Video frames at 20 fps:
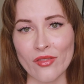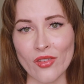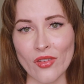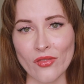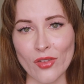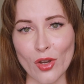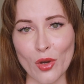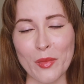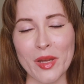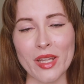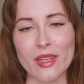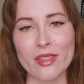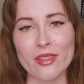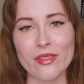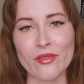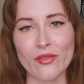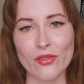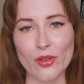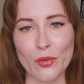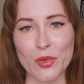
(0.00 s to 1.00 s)
fulfillment
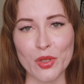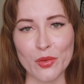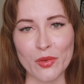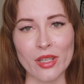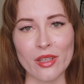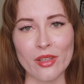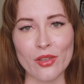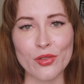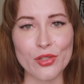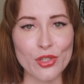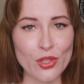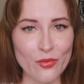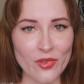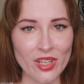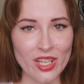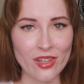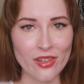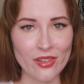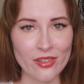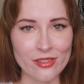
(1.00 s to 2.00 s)
from doing YouTube
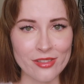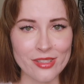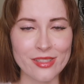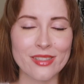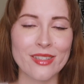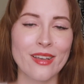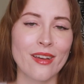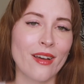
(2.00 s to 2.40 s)
videos.